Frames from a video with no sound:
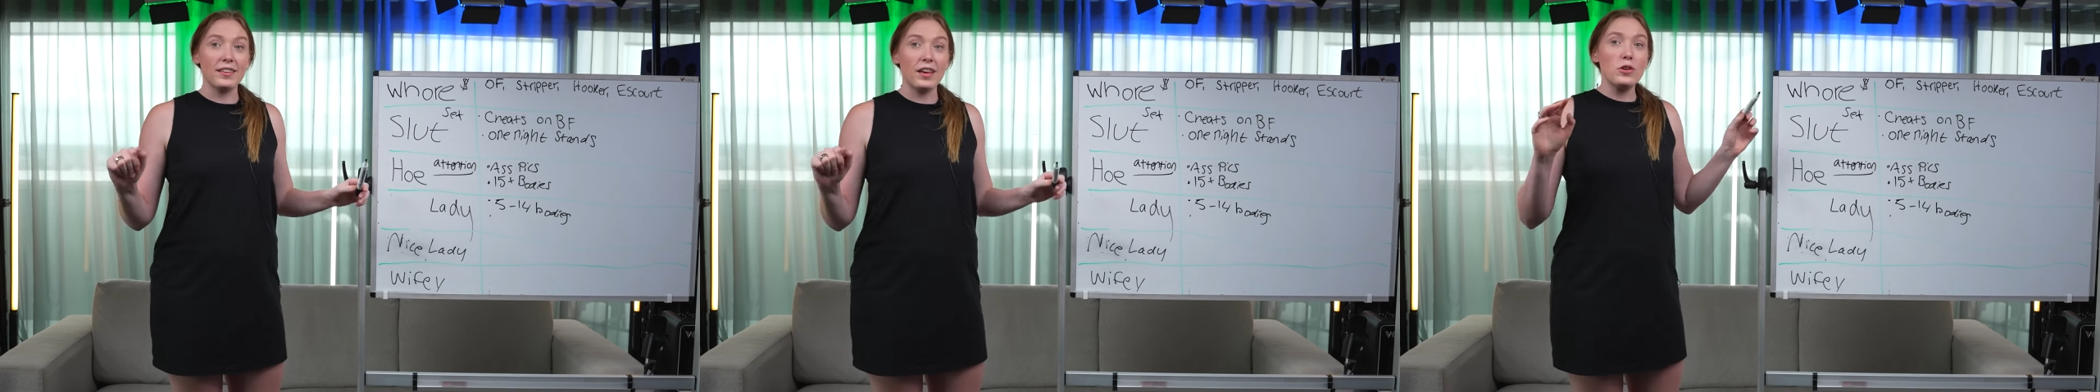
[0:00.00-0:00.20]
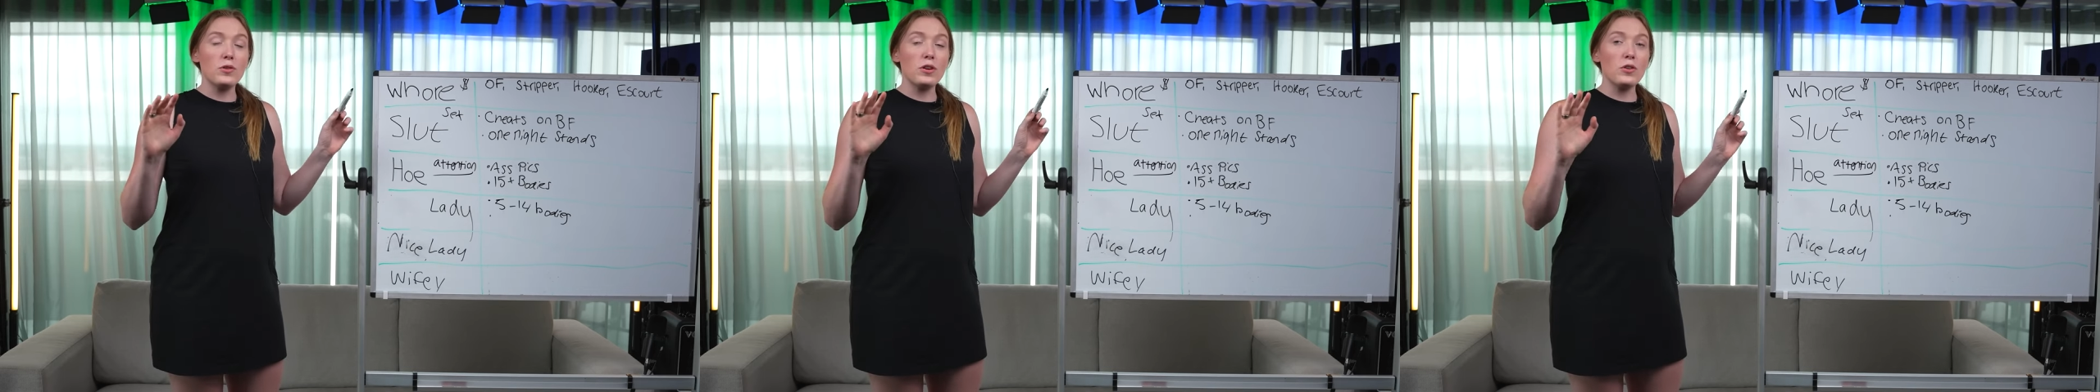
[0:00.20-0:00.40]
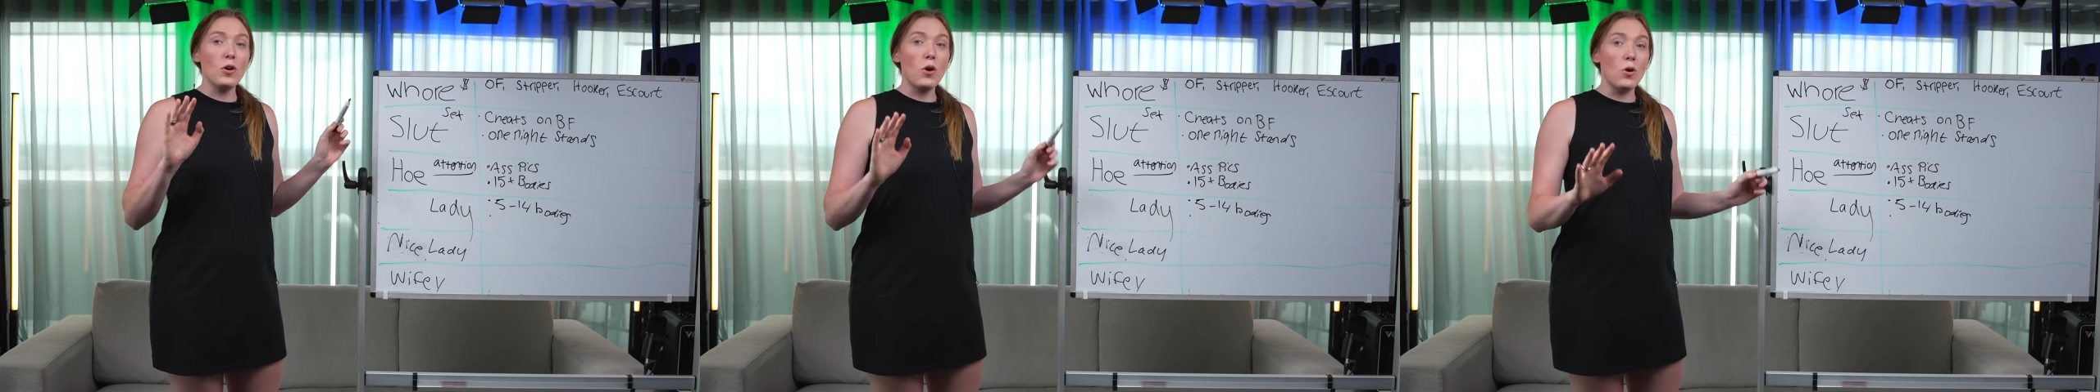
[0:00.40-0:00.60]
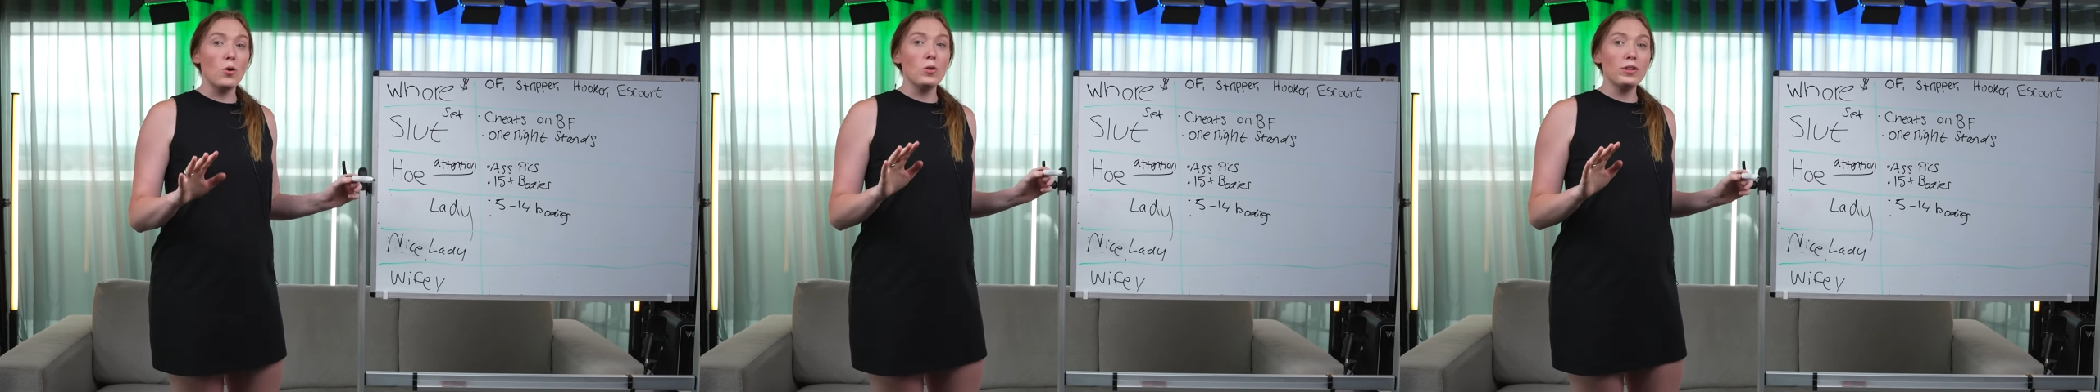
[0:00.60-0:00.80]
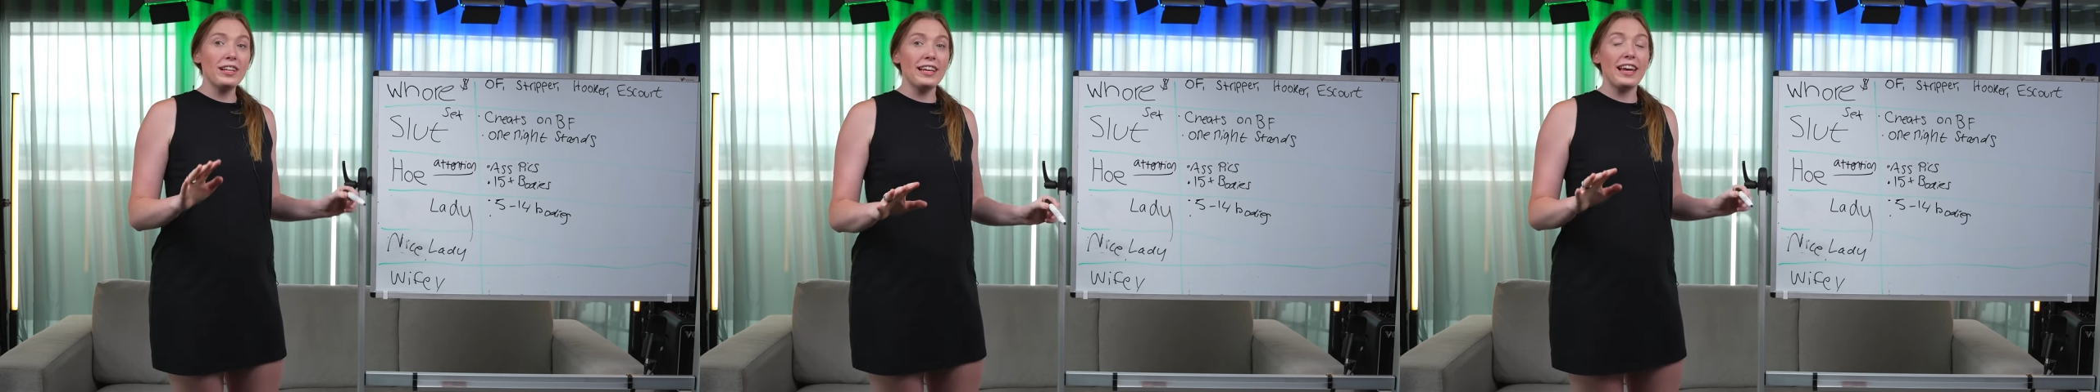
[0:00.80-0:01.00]
You can
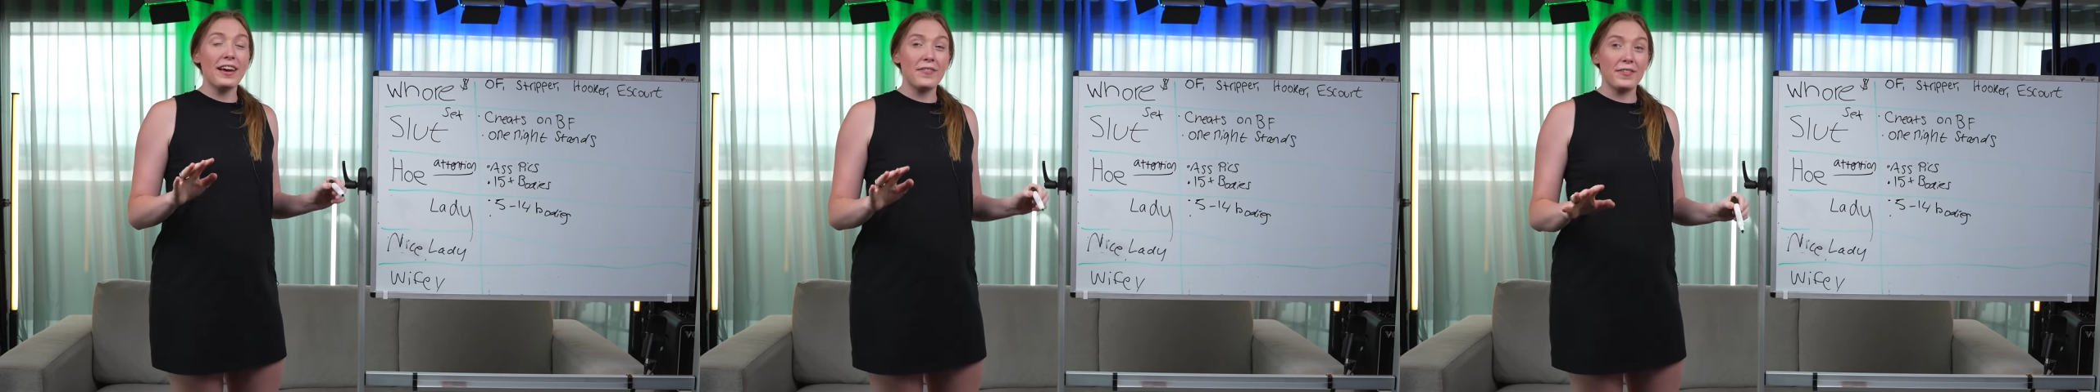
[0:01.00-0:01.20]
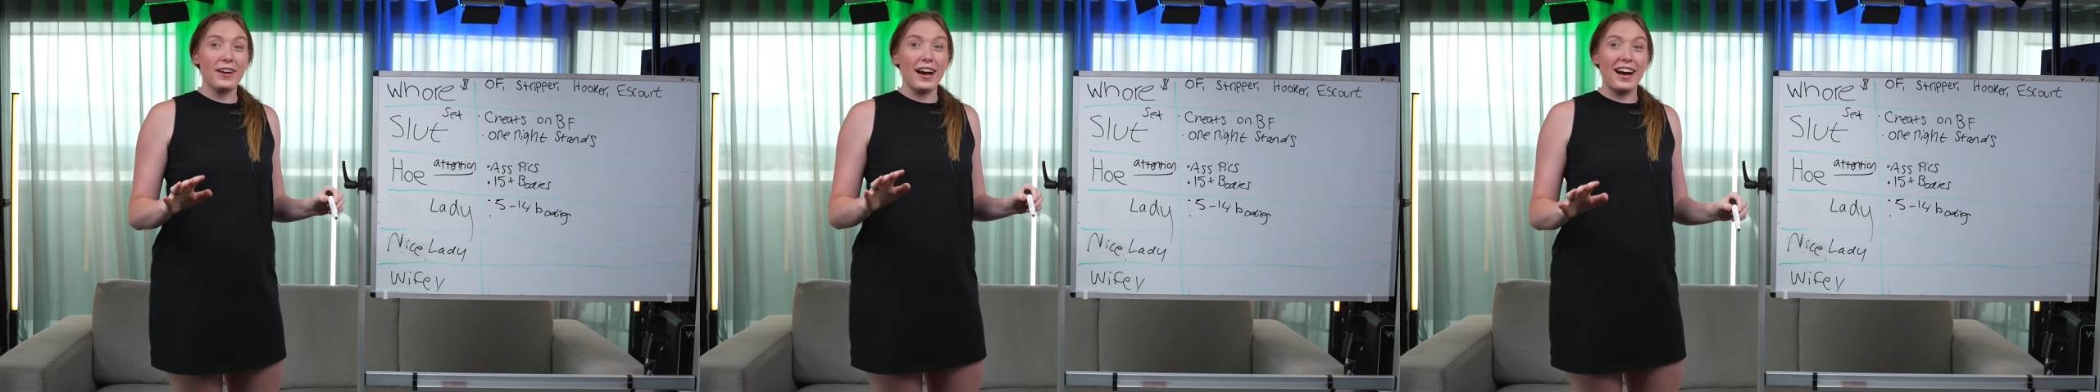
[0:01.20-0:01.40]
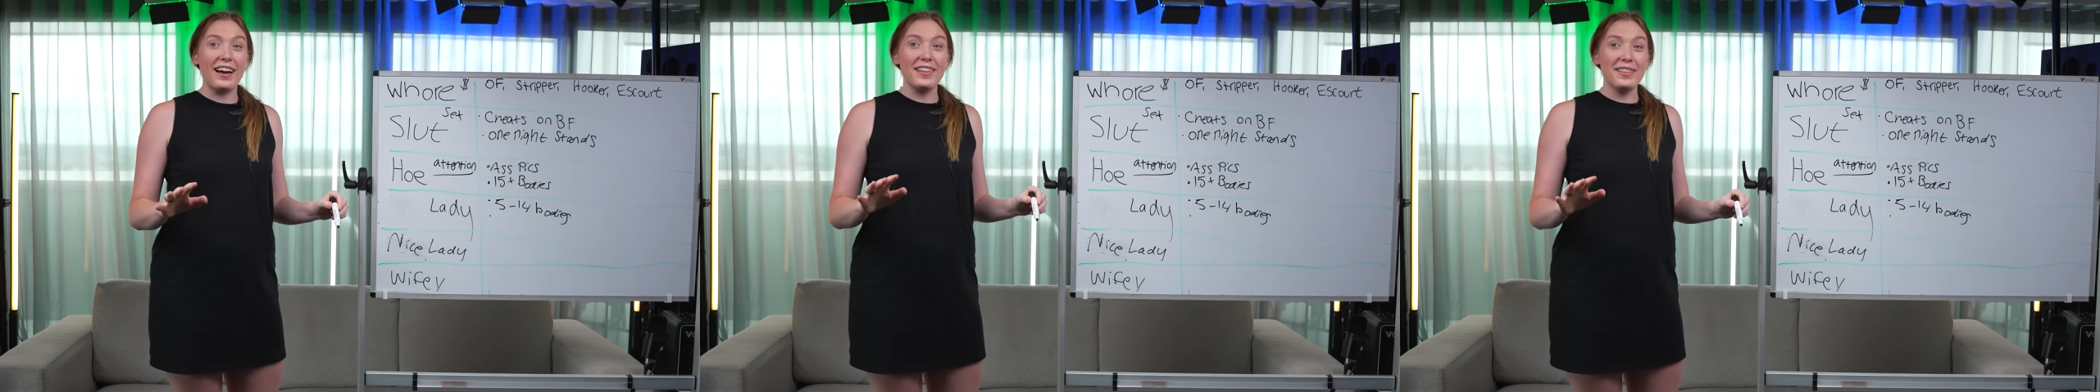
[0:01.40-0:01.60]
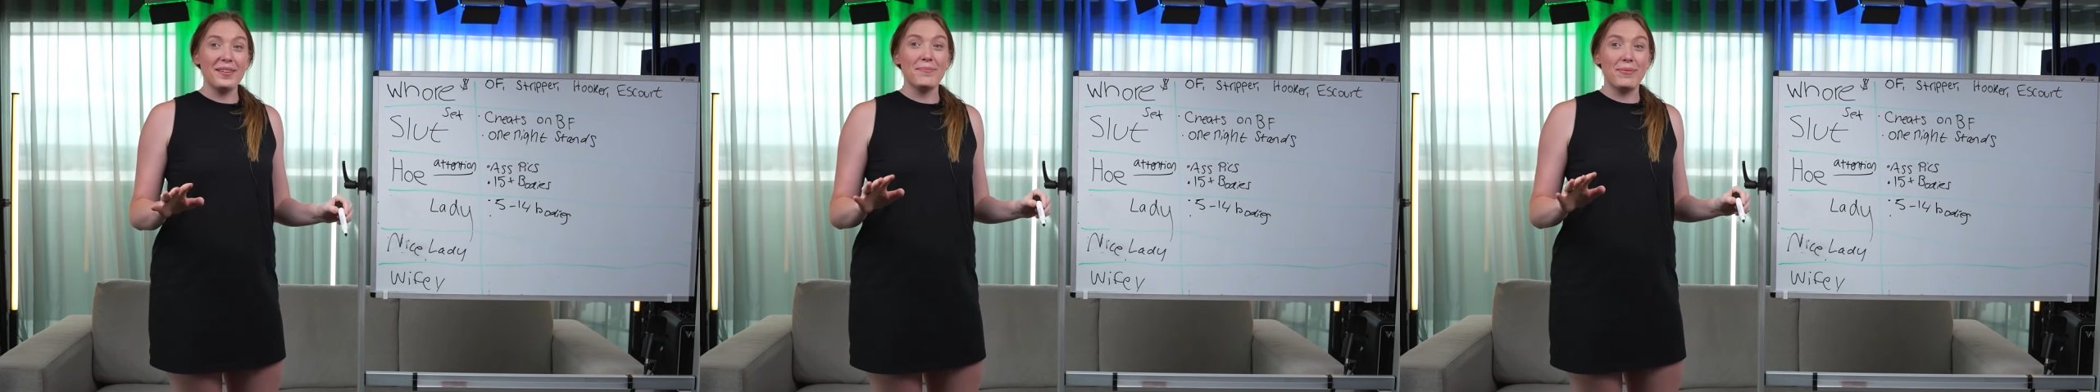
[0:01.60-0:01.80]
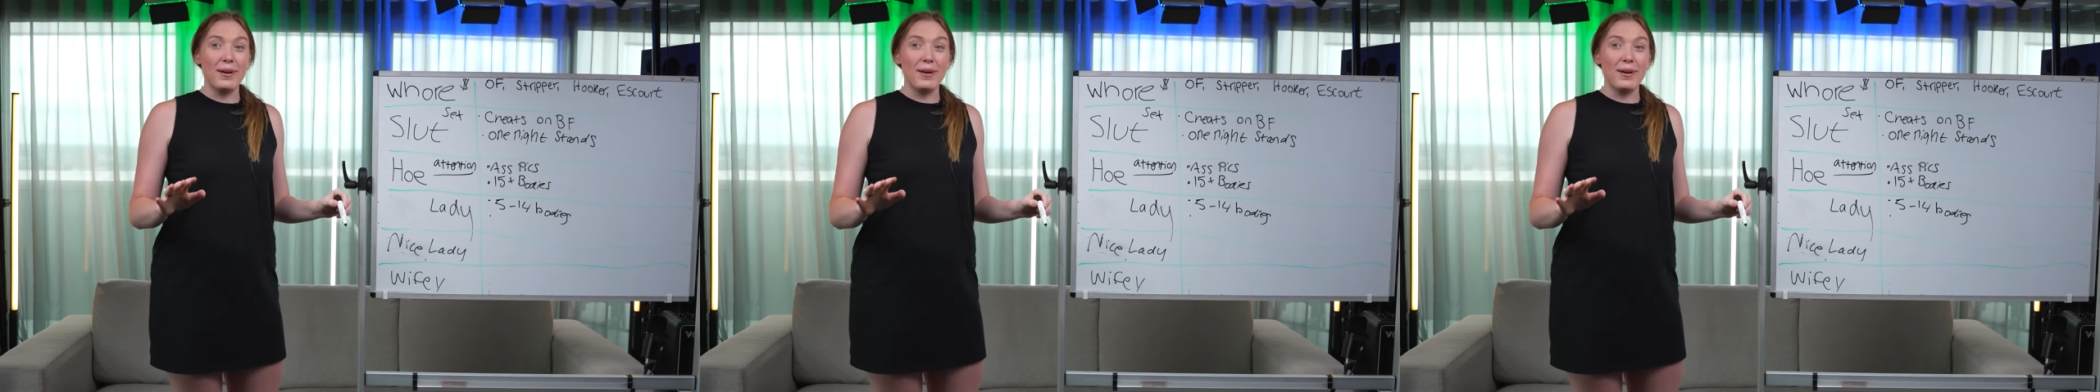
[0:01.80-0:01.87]
only have gotten the